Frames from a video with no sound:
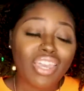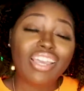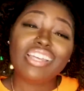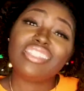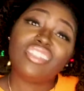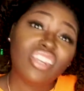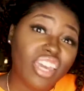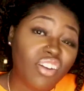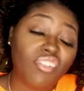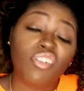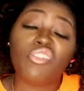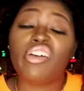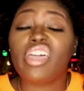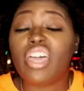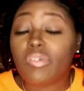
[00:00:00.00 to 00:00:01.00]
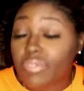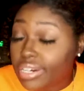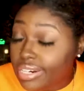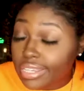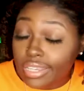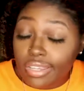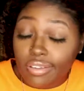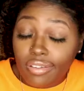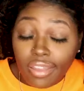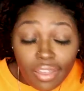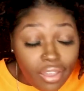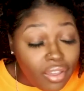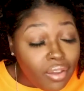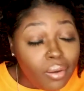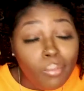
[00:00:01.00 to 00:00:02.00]
And so they grew forever to leave.
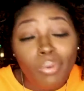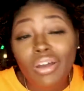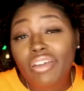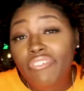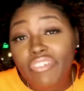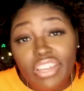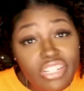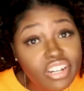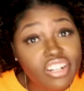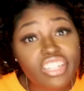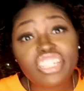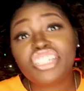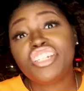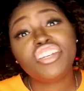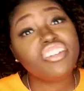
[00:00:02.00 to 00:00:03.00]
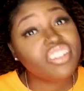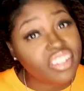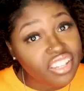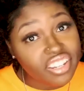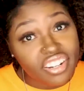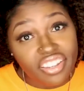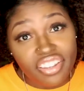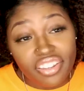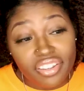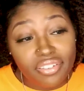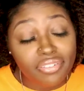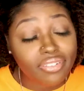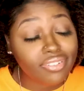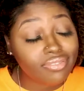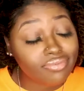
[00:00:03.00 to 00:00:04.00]
But eventually she did leave.
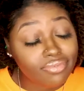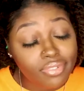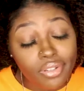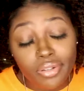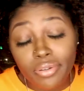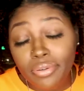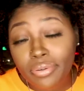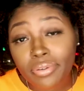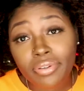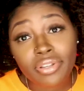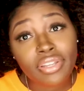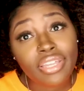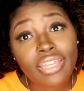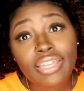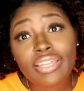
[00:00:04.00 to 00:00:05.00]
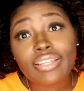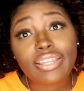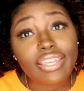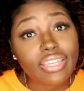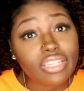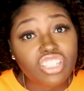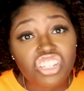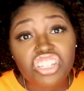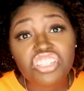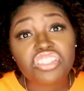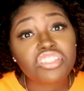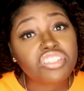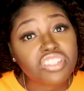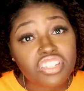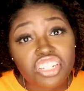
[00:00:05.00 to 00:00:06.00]
Whew. Thank you,
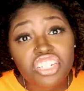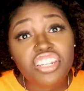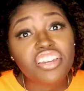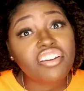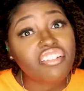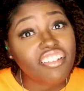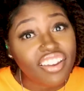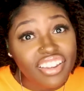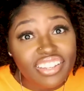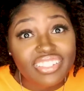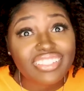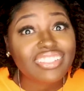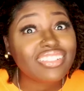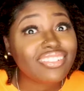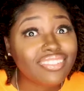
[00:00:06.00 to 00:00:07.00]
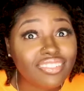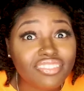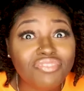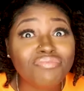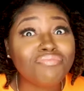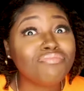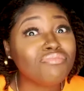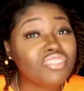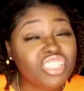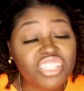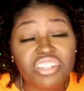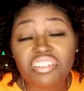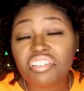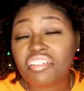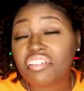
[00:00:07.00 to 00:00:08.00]
Jesus, because she crazy. She
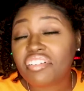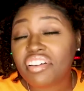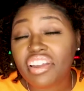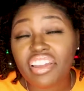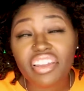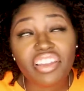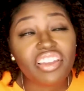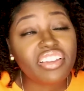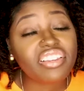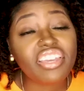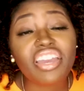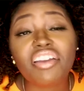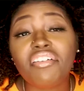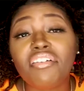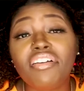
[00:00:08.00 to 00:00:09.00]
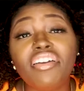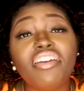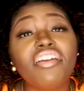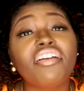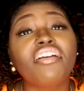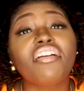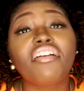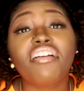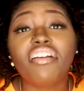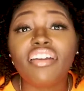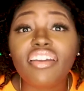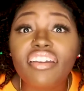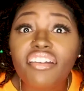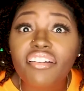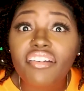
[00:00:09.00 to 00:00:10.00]
crazy. That girl is
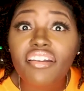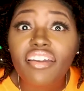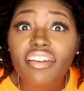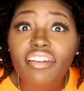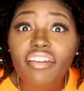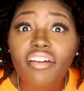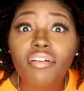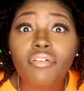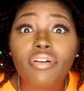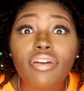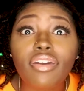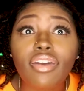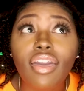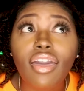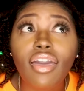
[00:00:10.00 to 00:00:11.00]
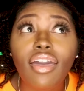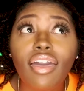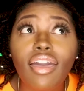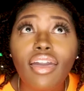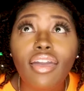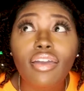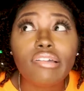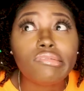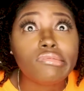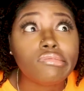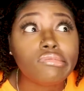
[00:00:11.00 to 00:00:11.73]
crazy. Great. Okay.